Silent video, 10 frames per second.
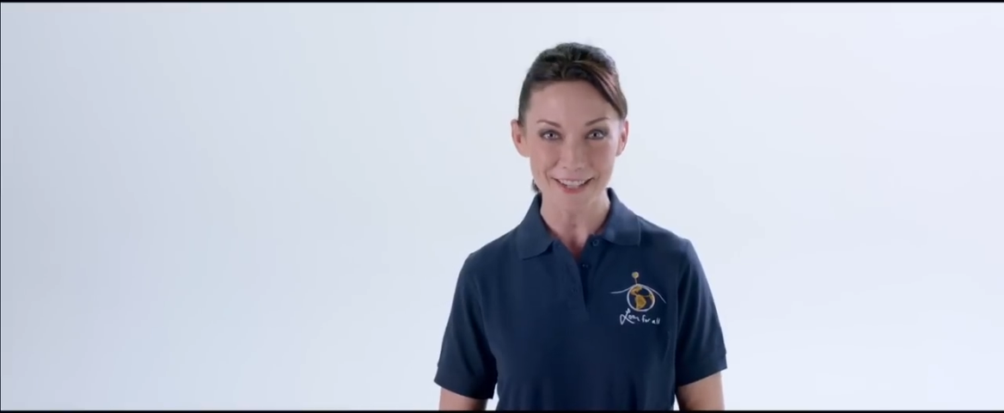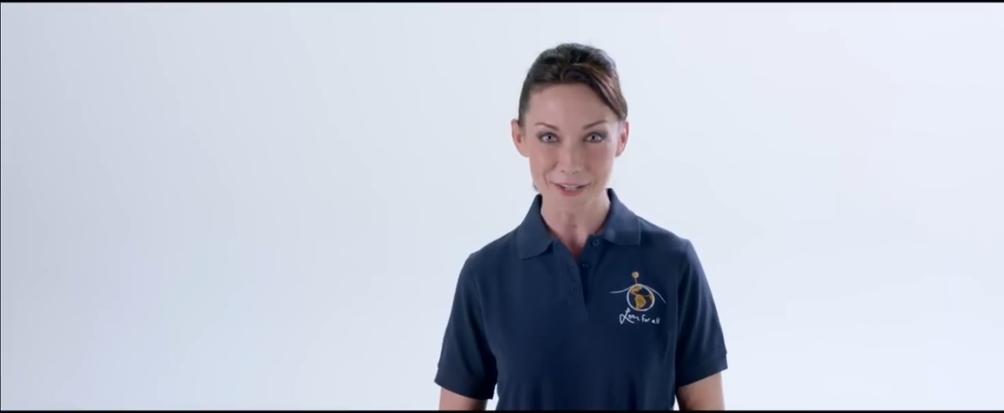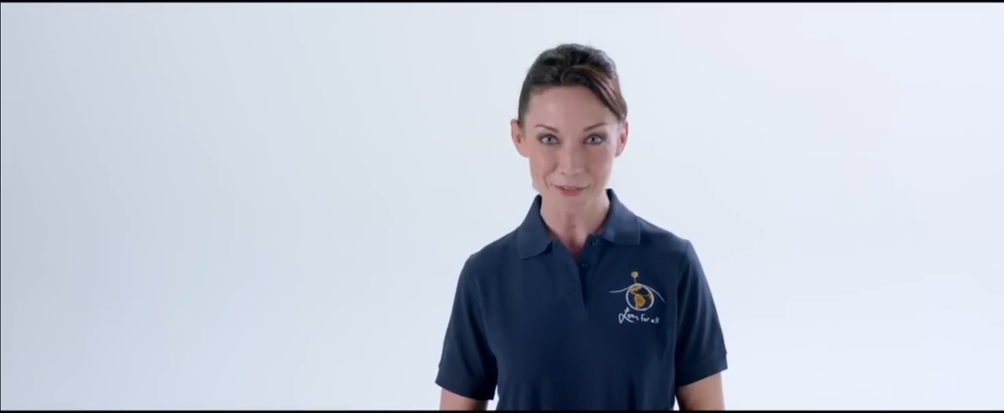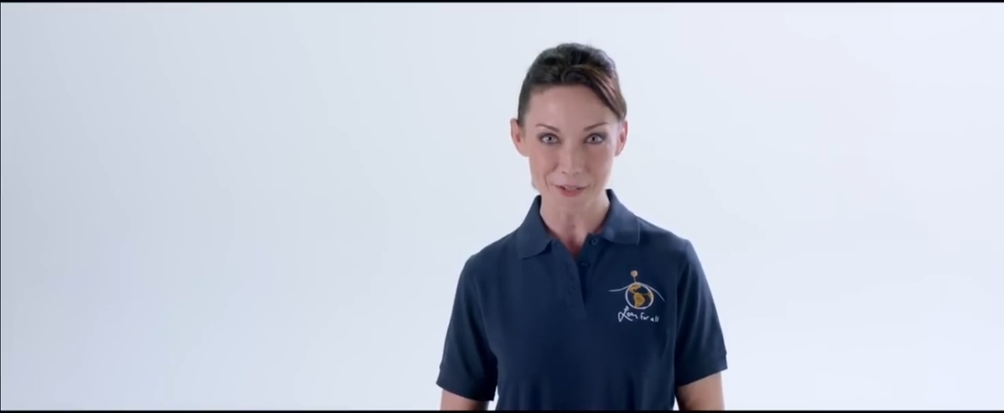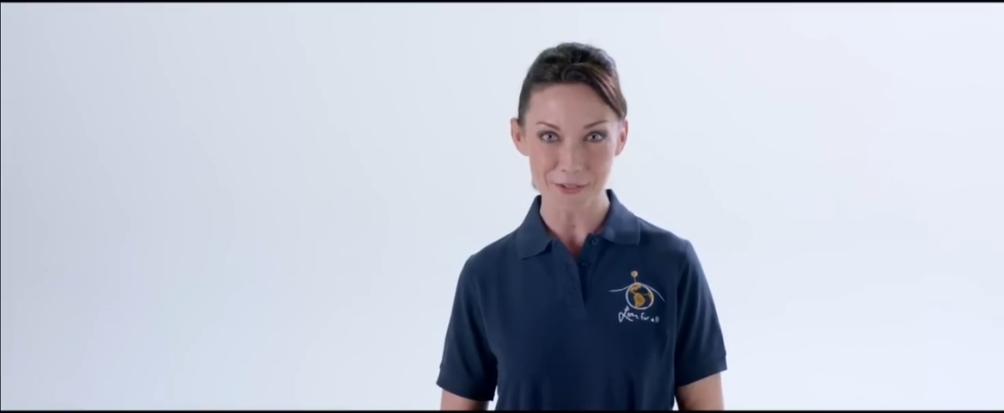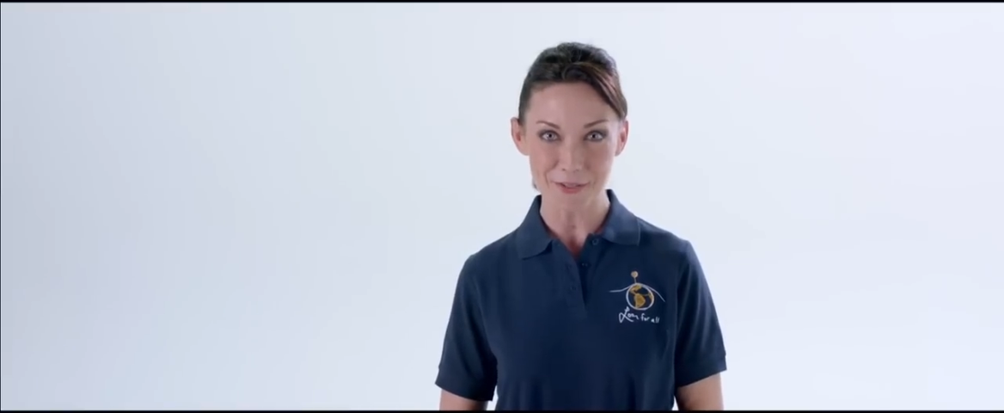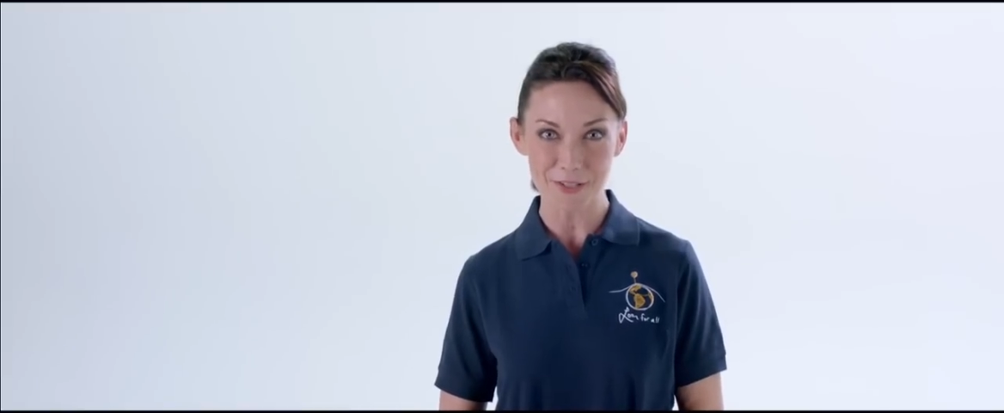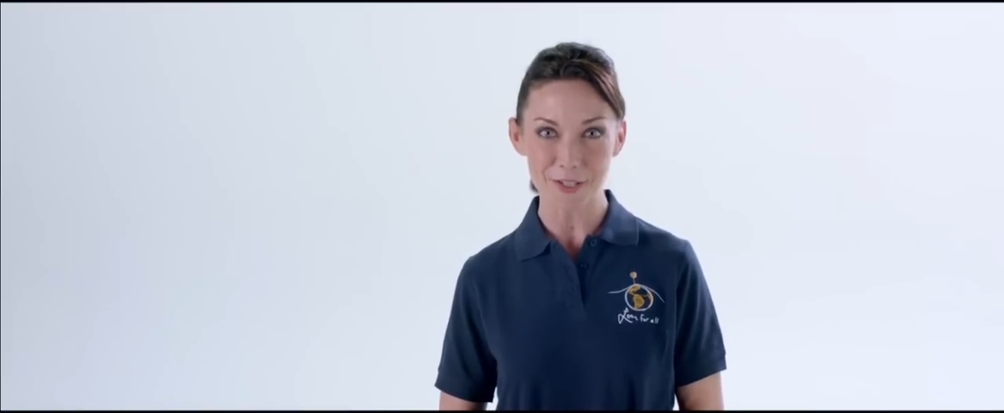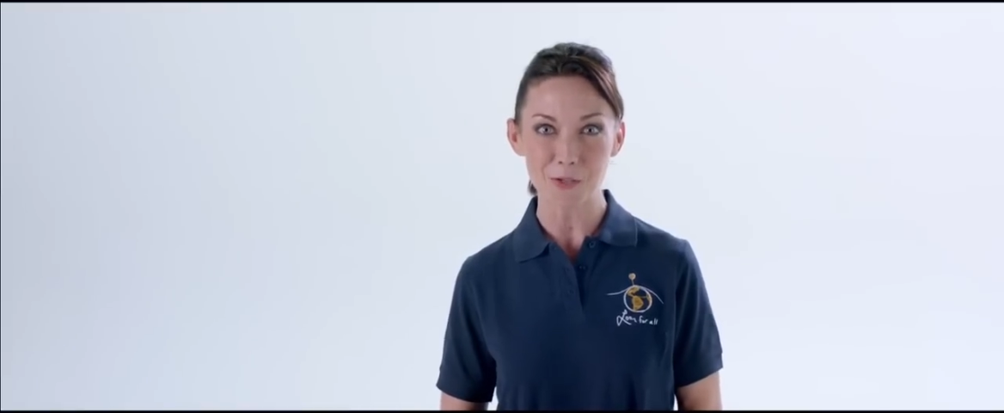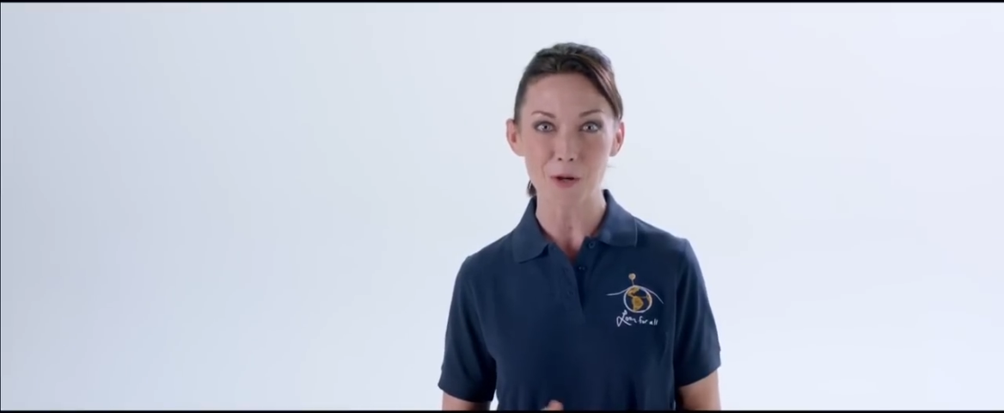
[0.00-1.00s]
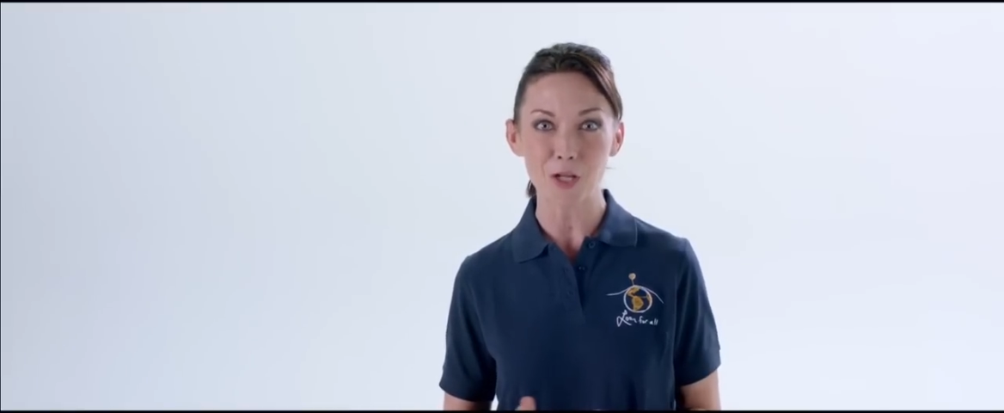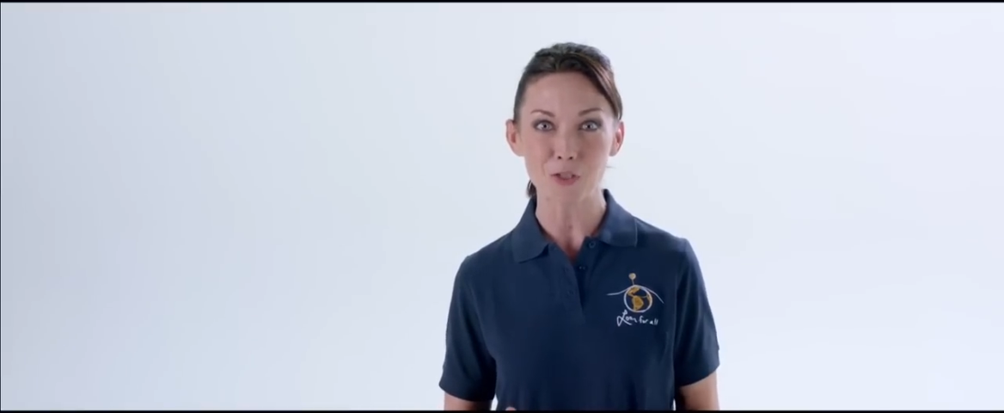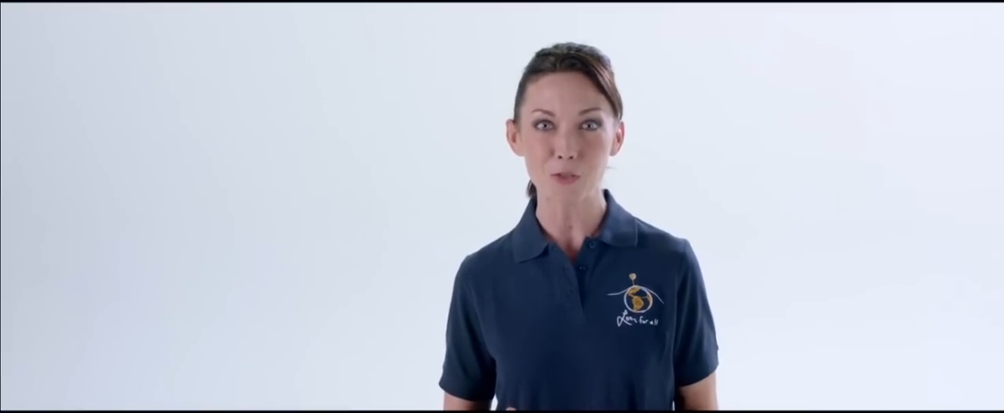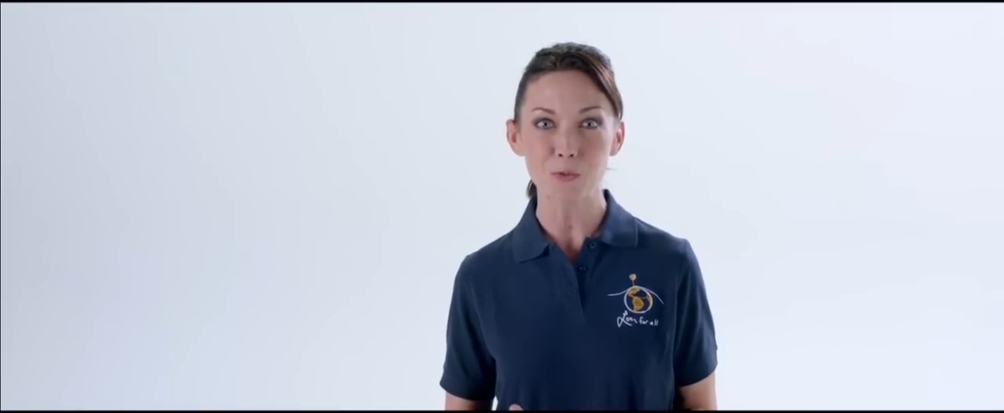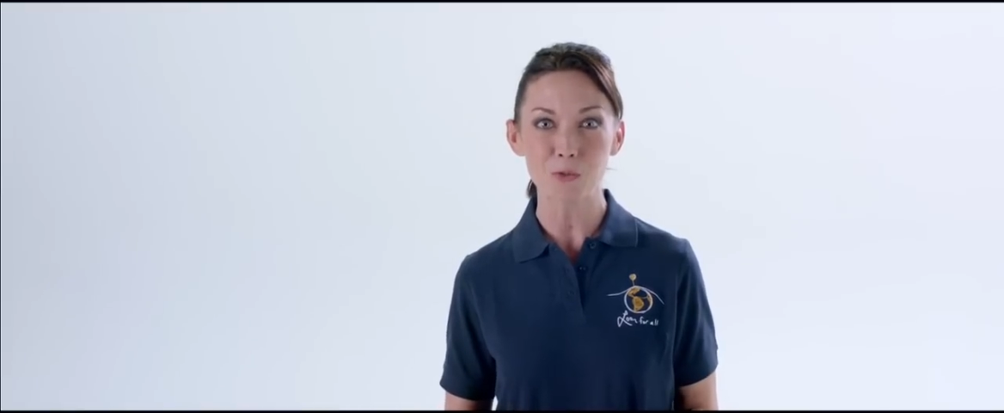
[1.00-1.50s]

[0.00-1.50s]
to introduce to you a new